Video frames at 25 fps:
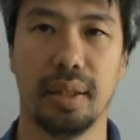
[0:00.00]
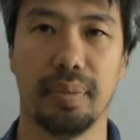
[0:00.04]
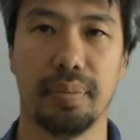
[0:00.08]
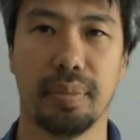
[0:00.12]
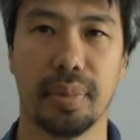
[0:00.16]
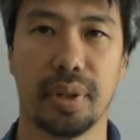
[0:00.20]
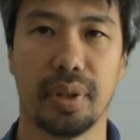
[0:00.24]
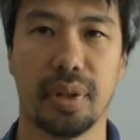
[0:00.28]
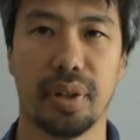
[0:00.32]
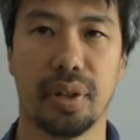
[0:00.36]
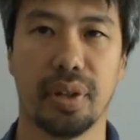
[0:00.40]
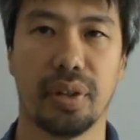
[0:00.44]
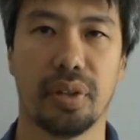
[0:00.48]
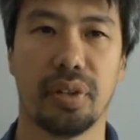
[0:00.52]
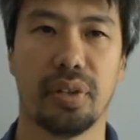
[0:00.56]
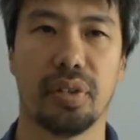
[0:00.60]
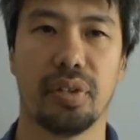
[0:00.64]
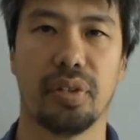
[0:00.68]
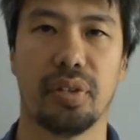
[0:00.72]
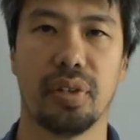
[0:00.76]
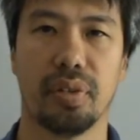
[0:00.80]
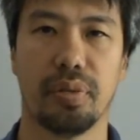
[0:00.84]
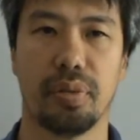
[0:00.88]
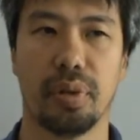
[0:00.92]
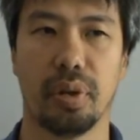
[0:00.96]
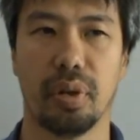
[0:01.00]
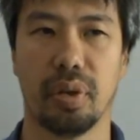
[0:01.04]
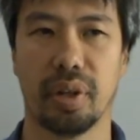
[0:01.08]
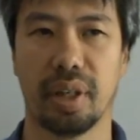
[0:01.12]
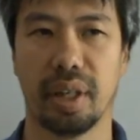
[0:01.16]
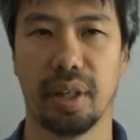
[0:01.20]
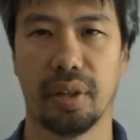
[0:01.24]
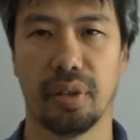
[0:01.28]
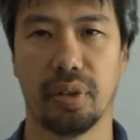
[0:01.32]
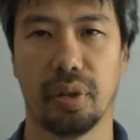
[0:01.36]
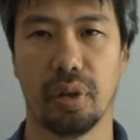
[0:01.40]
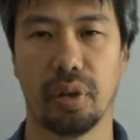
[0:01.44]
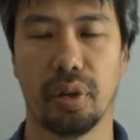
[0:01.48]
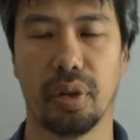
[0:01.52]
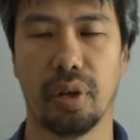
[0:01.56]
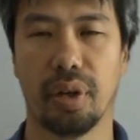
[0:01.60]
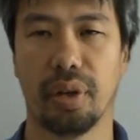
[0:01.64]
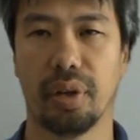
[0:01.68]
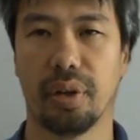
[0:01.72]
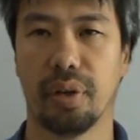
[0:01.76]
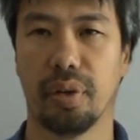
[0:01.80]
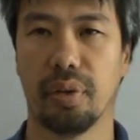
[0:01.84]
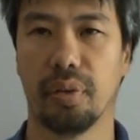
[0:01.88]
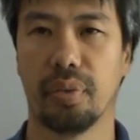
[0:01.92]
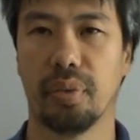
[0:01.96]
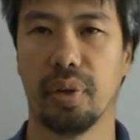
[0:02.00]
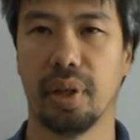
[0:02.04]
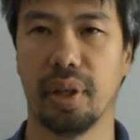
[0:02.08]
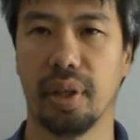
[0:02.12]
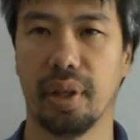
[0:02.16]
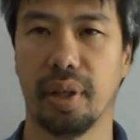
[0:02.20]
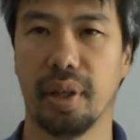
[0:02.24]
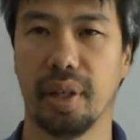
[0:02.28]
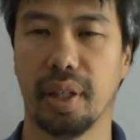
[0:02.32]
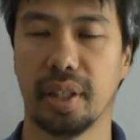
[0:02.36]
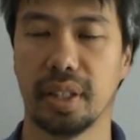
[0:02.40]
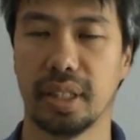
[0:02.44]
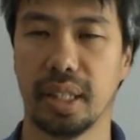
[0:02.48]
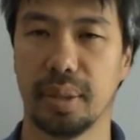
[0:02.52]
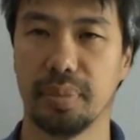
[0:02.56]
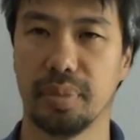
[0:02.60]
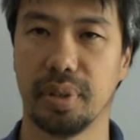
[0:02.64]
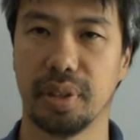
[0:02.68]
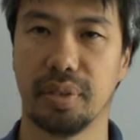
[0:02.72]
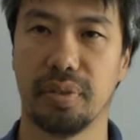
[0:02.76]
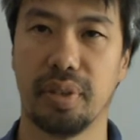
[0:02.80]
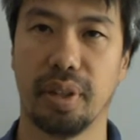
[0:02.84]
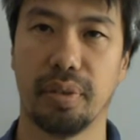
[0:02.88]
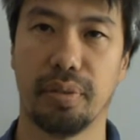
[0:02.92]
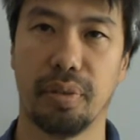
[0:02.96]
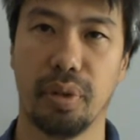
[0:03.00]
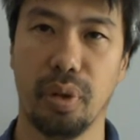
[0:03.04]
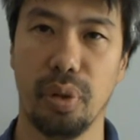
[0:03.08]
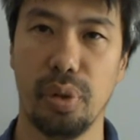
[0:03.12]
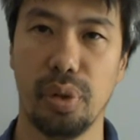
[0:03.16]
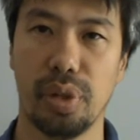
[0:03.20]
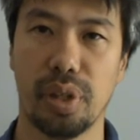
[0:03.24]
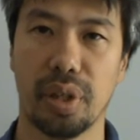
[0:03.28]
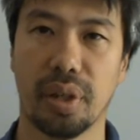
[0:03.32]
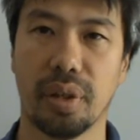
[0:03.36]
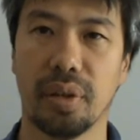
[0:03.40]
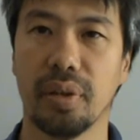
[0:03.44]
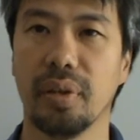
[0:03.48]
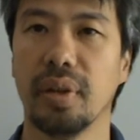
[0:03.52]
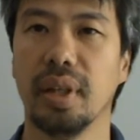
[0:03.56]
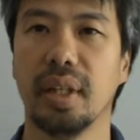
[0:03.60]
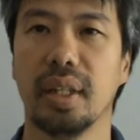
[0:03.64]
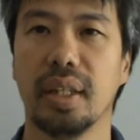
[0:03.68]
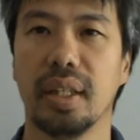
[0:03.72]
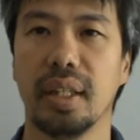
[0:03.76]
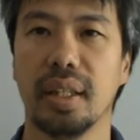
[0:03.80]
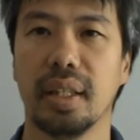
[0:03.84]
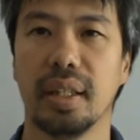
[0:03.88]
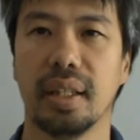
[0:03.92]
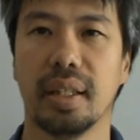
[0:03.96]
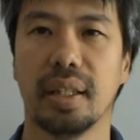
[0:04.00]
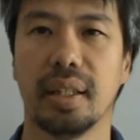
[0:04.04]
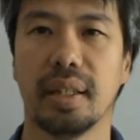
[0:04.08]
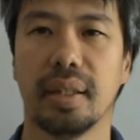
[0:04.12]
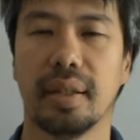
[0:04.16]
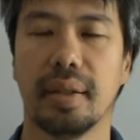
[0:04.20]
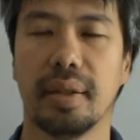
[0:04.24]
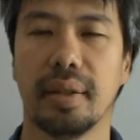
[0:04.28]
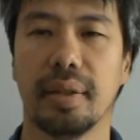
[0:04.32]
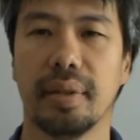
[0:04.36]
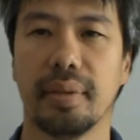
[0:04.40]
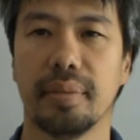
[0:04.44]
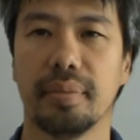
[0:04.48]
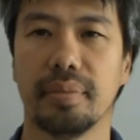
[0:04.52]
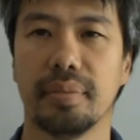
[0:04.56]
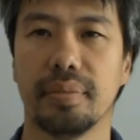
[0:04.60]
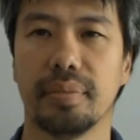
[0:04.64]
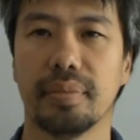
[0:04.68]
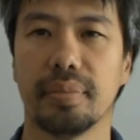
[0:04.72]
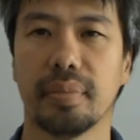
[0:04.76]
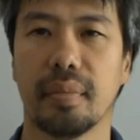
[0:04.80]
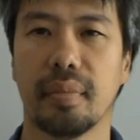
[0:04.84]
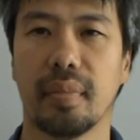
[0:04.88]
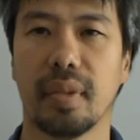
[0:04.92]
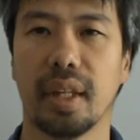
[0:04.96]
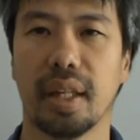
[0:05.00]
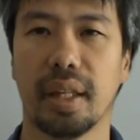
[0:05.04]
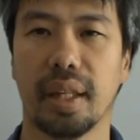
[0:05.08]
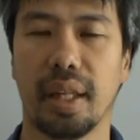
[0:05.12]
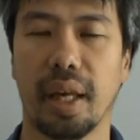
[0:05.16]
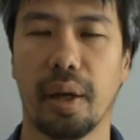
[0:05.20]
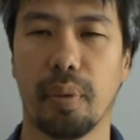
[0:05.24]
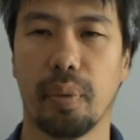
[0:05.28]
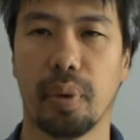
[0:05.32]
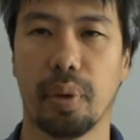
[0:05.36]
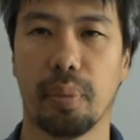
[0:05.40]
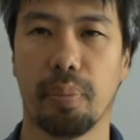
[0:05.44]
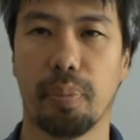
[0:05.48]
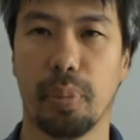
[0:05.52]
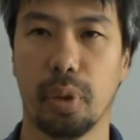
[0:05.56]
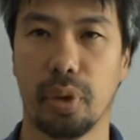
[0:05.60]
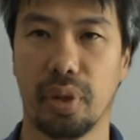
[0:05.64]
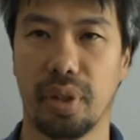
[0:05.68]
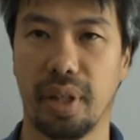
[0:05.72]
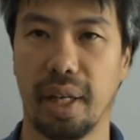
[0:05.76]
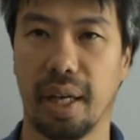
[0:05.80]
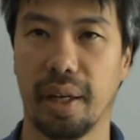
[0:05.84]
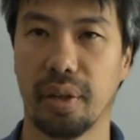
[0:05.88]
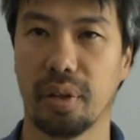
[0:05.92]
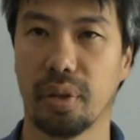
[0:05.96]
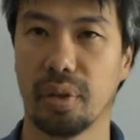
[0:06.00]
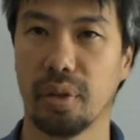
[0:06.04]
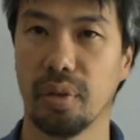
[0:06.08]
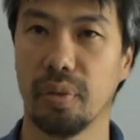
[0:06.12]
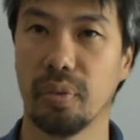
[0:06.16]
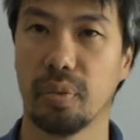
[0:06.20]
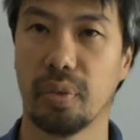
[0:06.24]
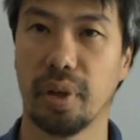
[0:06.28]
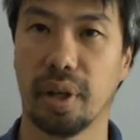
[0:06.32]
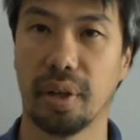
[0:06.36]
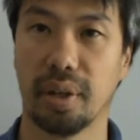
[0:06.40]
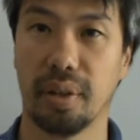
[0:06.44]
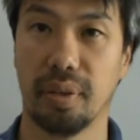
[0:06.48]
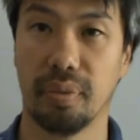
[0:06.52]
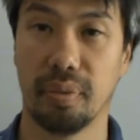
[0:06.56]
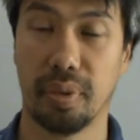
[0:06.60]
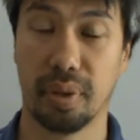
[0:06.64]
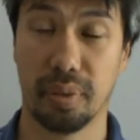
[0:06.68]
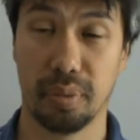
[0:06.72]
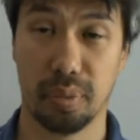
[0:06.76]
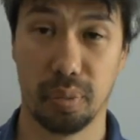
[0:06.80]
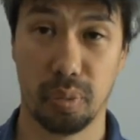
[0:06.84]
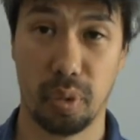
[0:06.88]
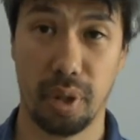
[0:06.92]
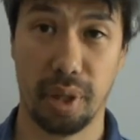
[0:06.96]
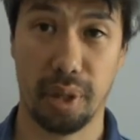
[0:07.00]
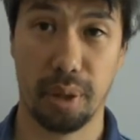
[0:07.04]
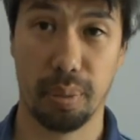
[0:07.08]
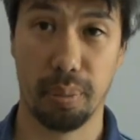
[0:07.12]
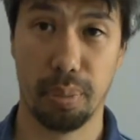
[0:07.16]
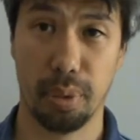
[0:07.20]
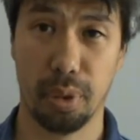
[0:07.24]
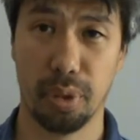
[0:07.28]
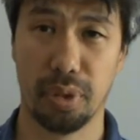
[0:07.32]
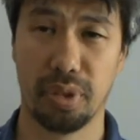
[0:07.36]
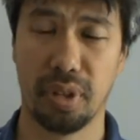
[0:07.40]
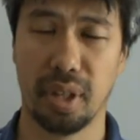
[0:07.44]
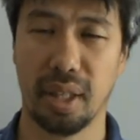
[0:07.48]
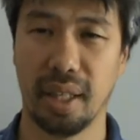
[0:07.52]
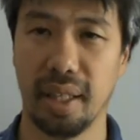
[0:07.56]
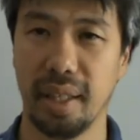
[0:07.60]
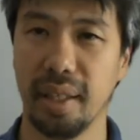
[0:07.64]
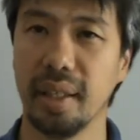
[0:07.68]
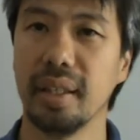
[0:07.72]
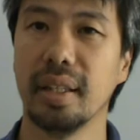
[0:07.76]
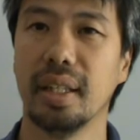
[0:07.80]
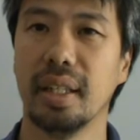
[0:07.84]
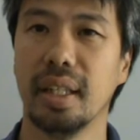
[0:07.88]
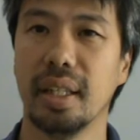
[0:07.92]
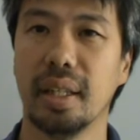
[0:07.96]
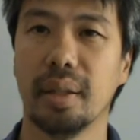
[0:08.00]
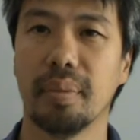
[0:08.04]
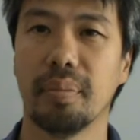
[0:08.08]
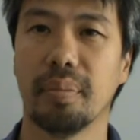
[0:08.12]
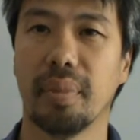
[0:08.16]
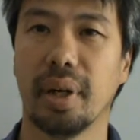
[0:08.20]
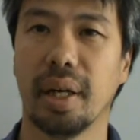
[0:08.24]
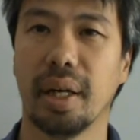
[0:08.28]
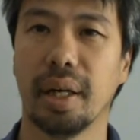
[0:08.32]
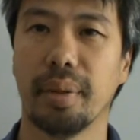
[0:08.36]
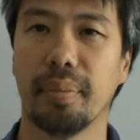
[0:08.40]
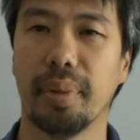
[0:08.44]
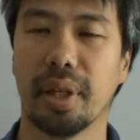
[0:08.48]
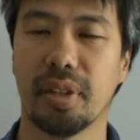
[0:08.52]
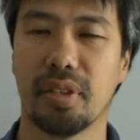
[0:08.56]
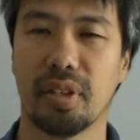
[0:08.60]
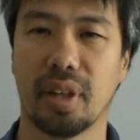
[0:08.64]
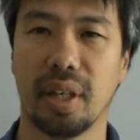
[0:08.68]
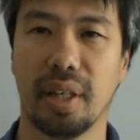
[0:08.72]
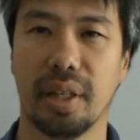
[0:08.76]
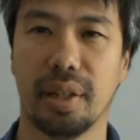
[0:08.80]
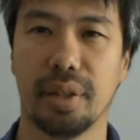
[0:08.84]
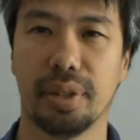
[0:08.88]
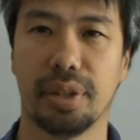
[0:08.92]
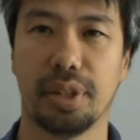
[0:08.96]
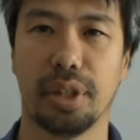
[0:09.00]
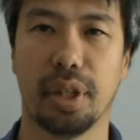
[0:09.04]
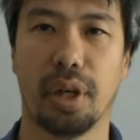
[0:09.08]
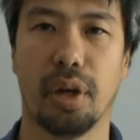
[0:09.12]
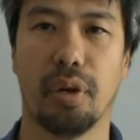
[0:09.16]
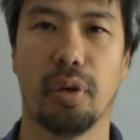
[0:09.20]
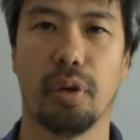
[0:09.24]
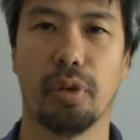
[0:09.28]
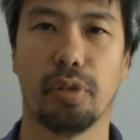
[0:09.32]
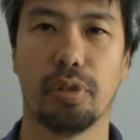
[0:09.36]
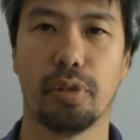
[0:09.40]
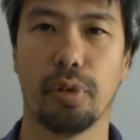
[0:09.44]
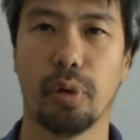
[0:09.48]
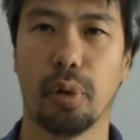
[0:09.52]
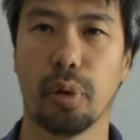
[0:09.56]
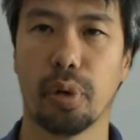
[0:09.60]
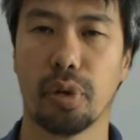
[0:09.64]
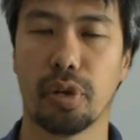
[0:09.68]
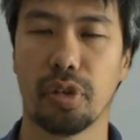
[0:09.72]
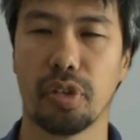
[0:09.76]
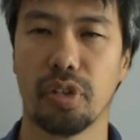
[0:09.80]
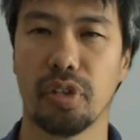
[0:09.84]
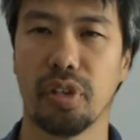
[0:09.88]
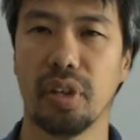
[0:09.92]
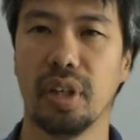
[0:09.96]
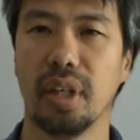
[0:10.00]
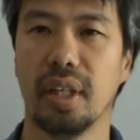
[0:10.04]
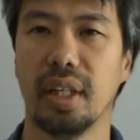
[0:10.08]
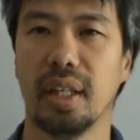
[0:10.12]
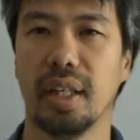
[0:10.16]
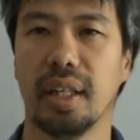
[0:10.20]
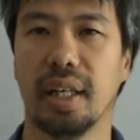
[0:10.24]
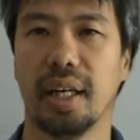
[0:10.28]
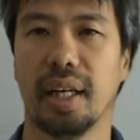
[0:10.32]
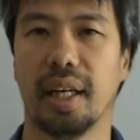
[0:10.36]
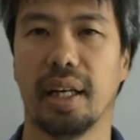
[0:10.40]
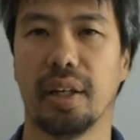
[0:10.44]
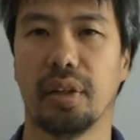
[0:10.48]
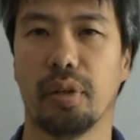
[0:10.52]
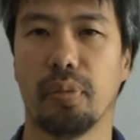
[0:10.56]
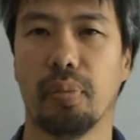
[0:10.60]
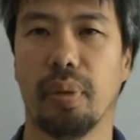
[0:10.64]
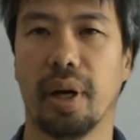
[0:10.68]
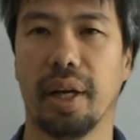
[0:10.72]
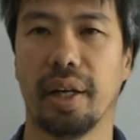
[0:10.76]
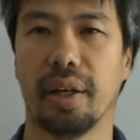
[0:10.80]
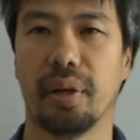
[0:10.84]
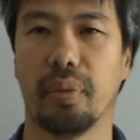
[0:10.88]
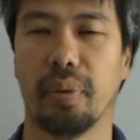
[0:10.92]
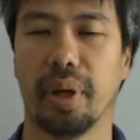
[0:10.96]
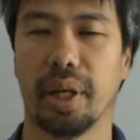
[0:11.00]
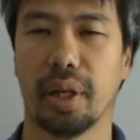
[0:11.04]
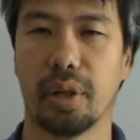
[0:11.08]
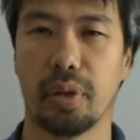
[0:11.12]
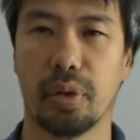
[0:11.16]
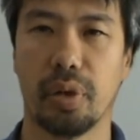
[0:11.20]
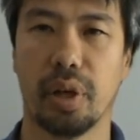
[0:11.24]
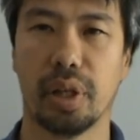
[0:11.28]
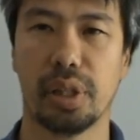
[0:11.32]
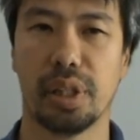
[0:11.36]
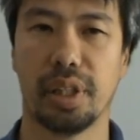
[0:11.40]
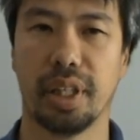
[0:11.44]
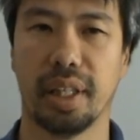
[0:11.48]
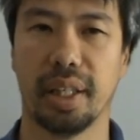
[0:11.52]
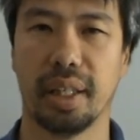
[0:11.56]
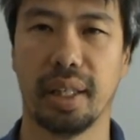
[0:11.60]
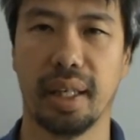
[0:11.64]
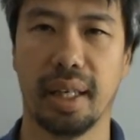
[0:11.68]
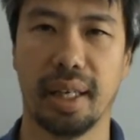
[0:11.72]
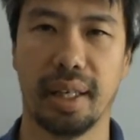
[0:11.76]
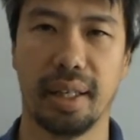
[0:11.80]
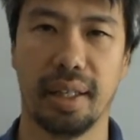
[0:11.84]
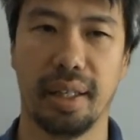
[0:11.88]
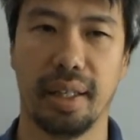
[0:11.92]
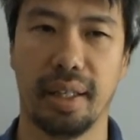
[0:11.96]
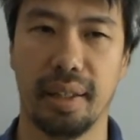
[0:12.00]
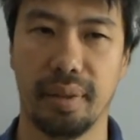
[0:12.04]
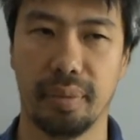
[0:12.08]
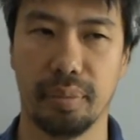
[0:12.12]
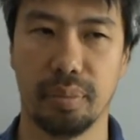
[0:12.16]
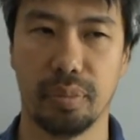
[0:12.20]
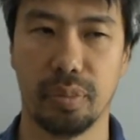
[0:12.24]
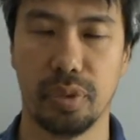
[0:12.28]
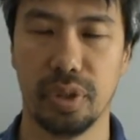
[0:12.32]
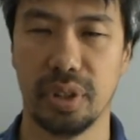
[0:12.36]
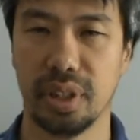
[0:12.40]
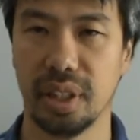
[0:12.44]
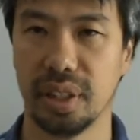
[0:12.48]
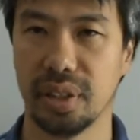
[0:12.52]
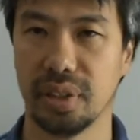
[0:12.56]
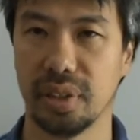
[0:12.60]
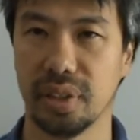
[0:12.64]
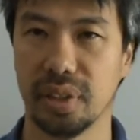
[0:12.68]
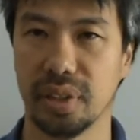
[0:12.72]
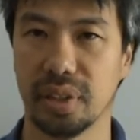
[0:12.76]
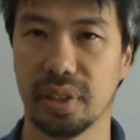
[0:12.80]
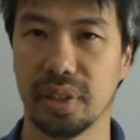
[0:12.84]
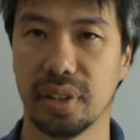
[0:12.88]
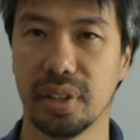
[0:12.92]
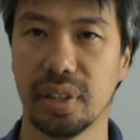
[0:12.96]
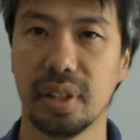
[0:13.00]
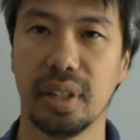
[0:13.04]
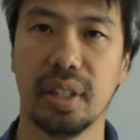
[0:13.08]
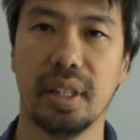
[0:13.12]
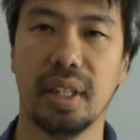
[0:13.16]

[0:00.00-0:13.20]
because if you look at earlier uh, attempted revolution um, they were put down rather, rather brutally by basically a show of force and by in a way crushing any resistance